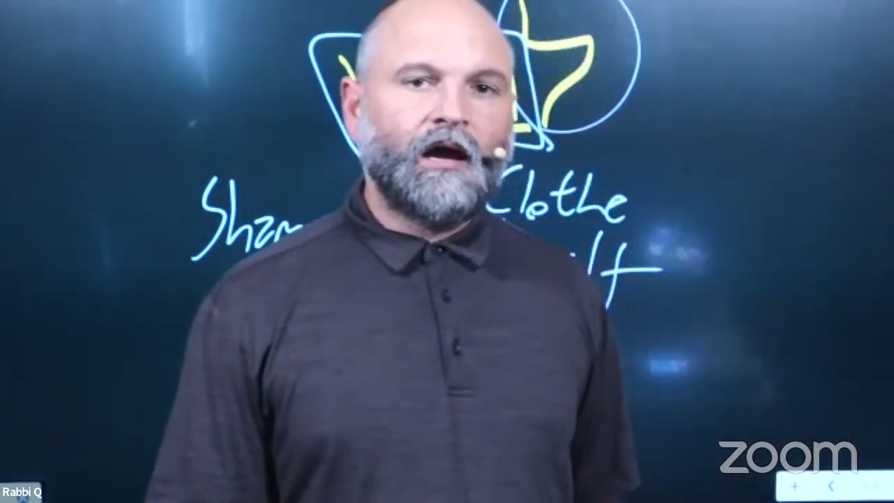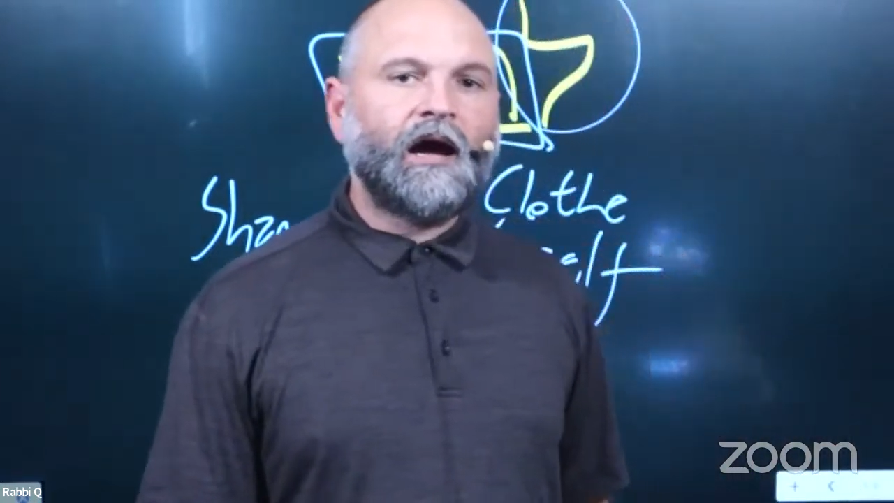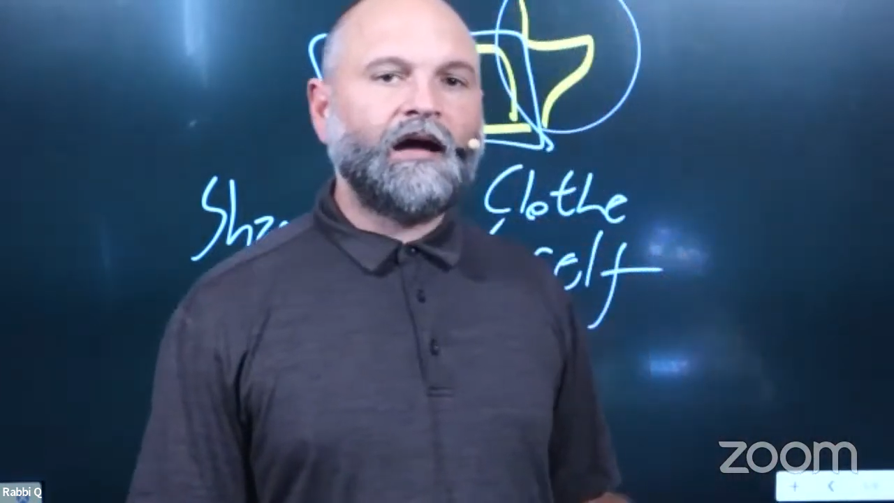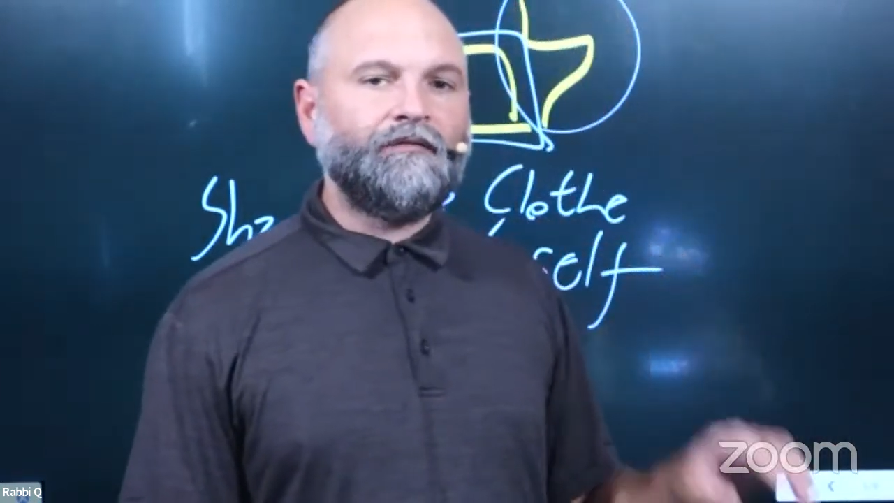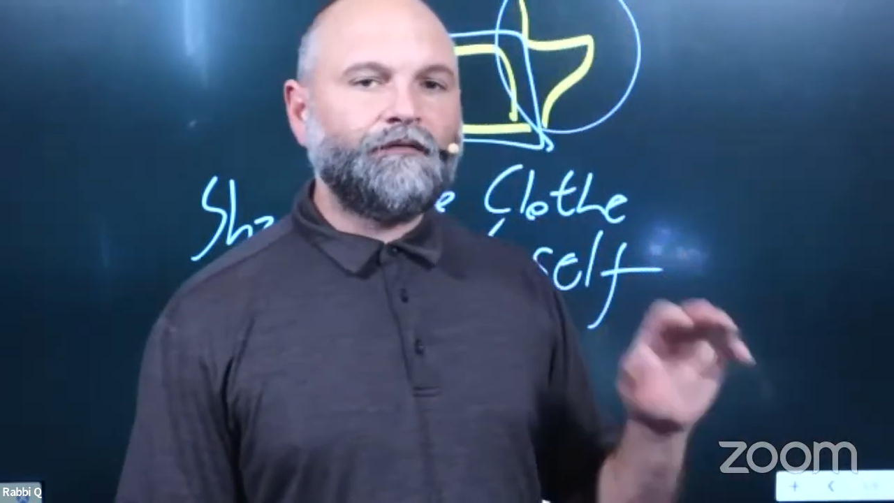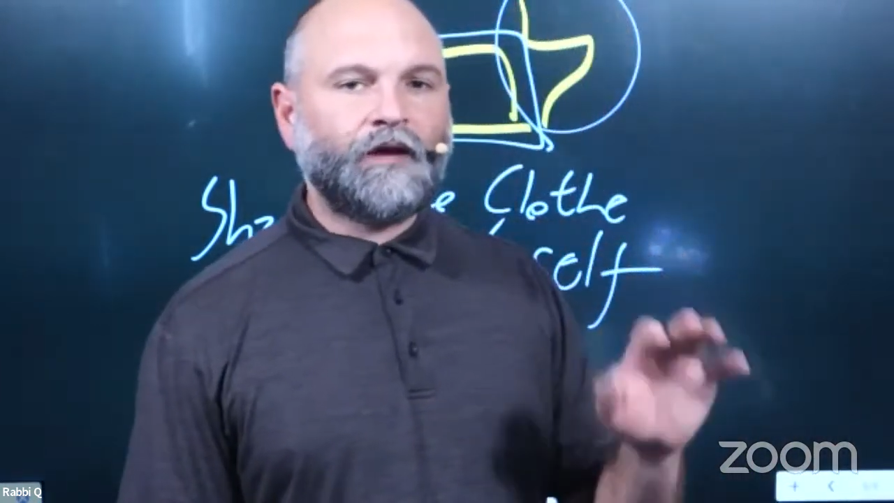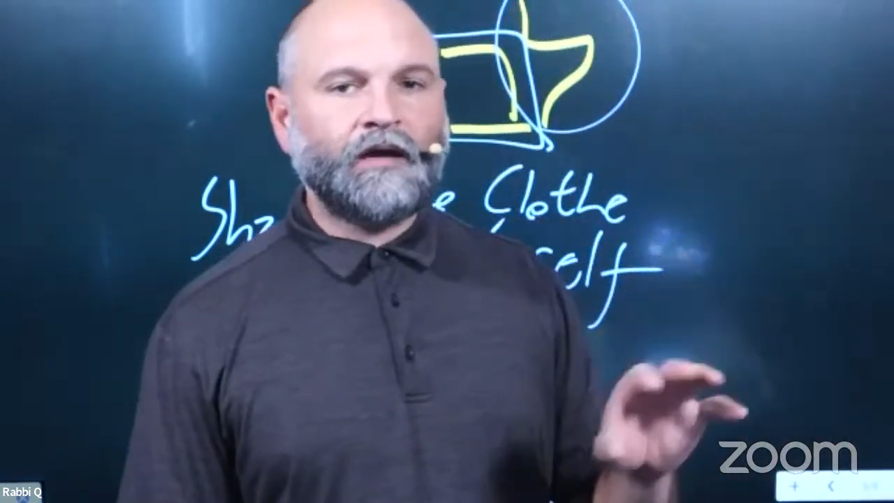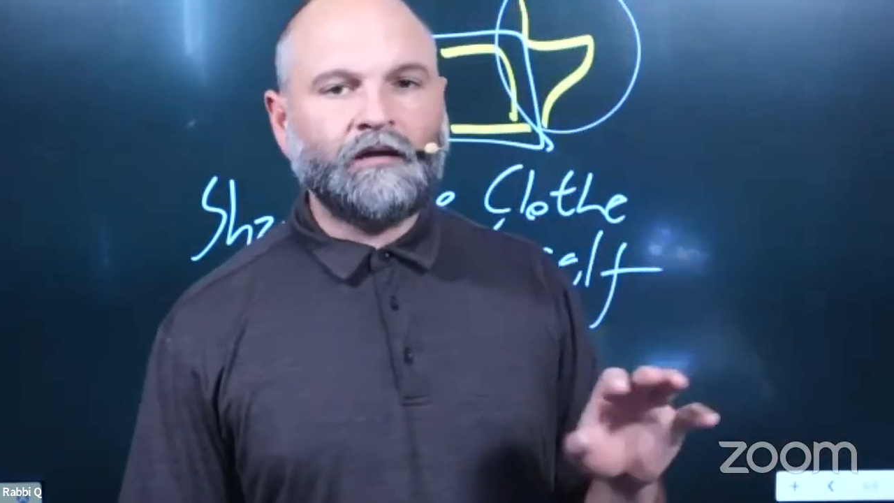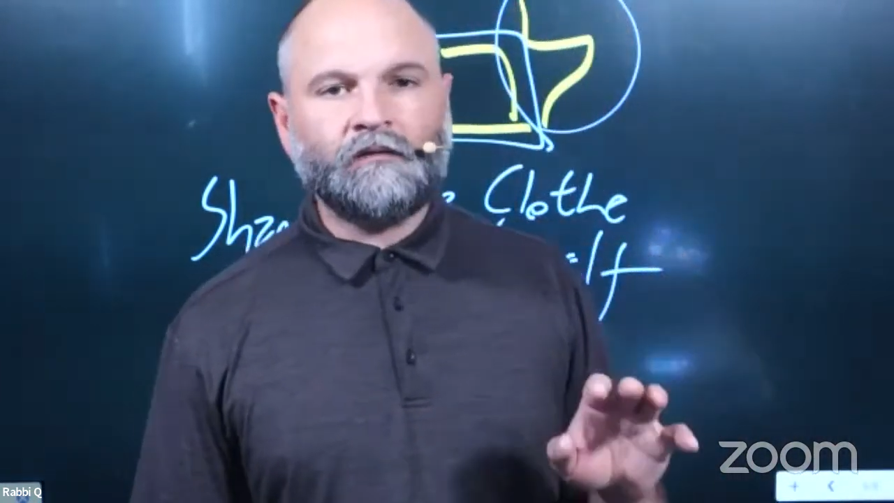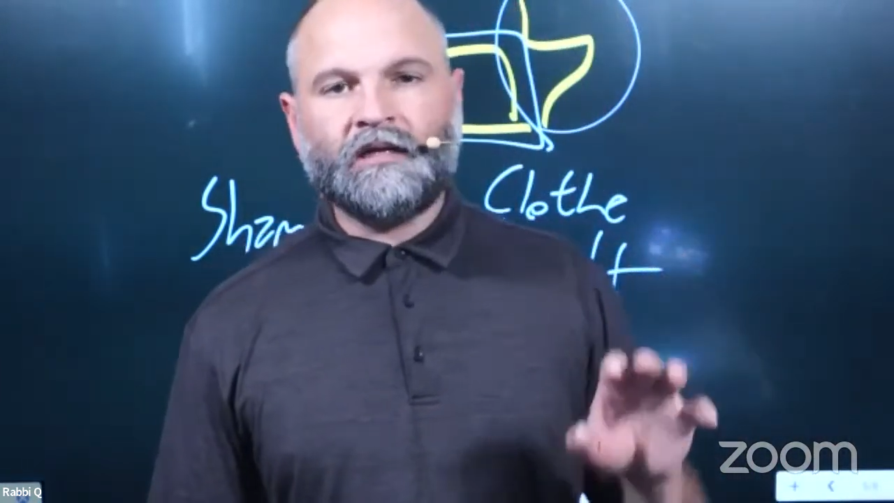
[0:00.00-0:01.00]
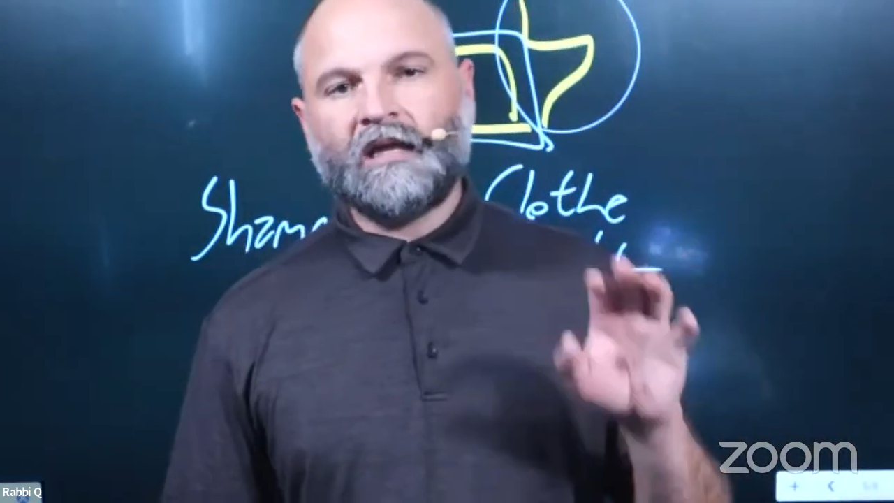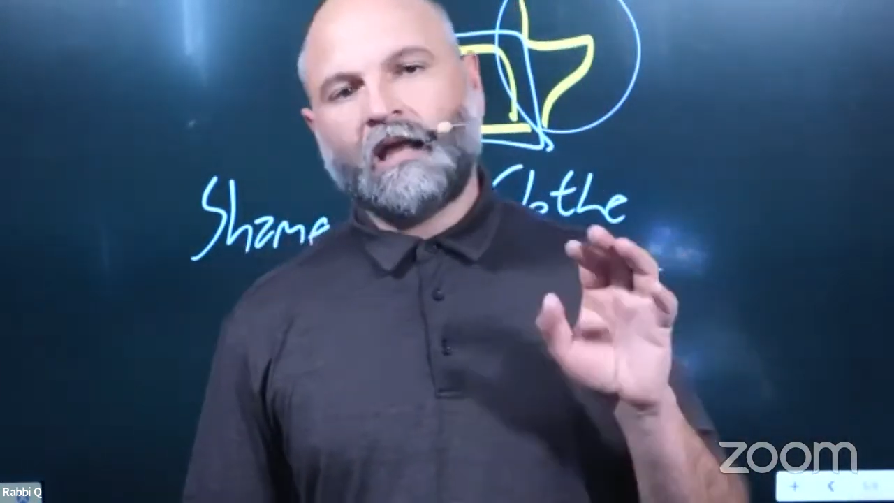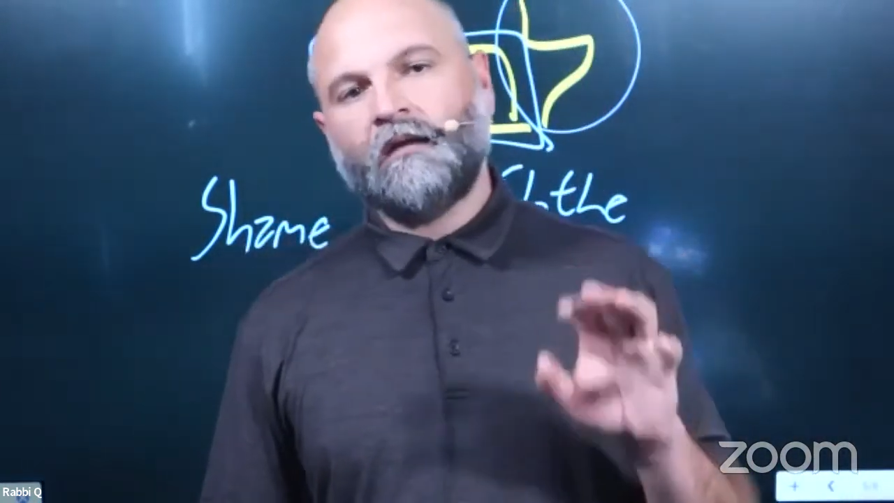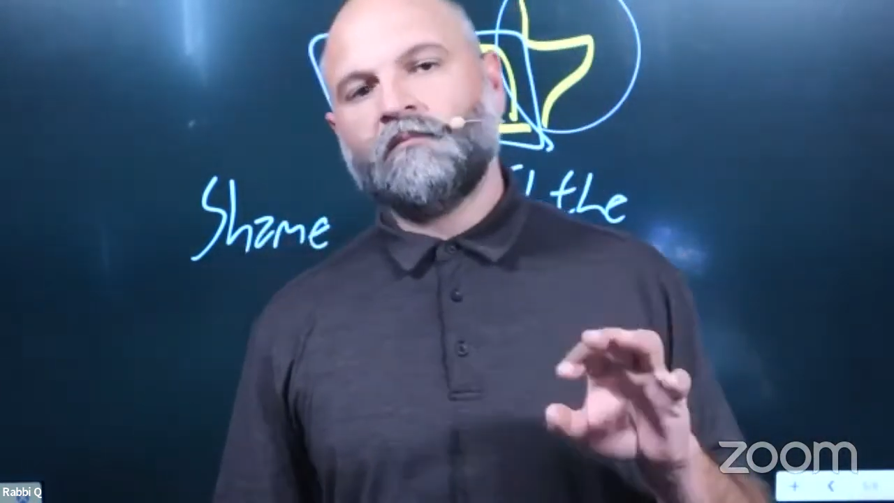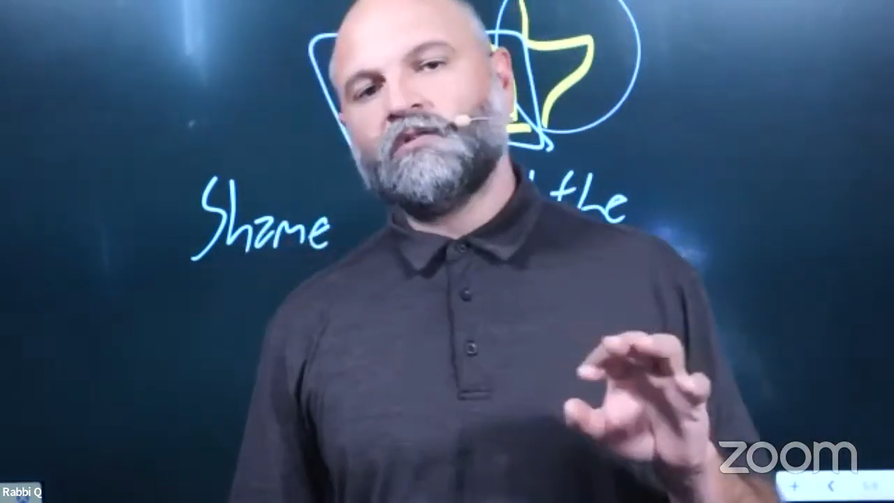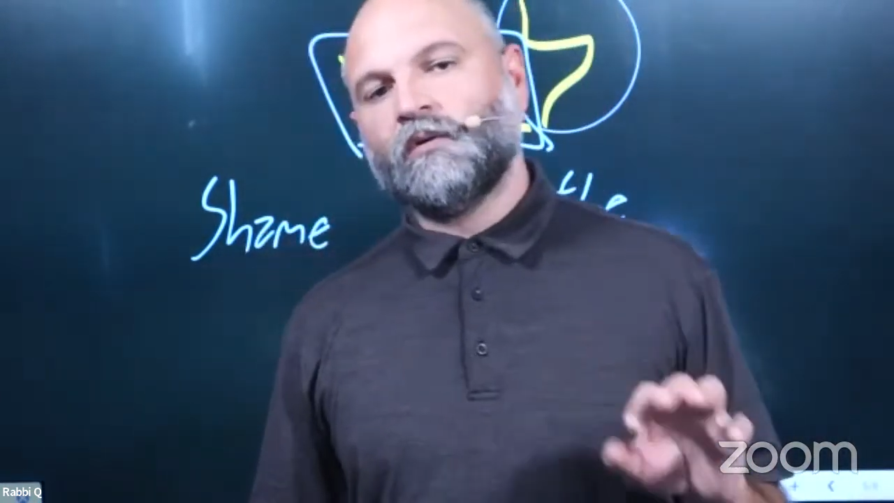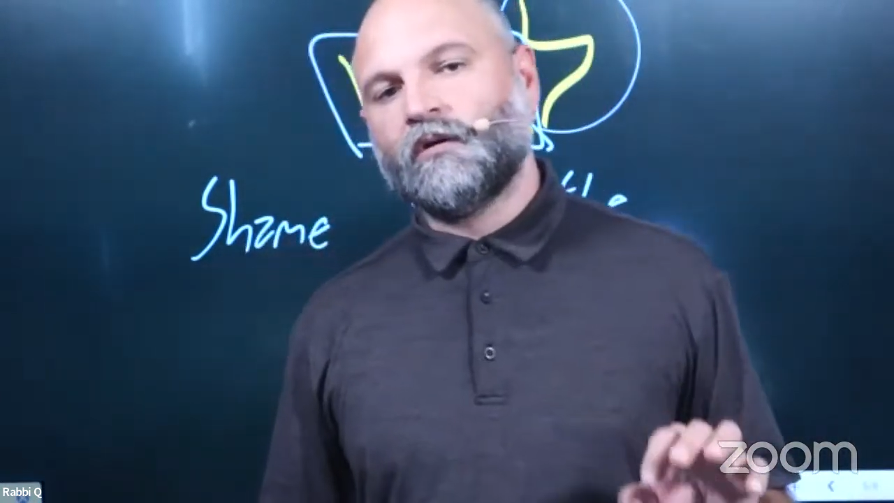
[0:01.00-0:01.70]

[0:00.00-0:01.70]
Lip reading: I finally came to a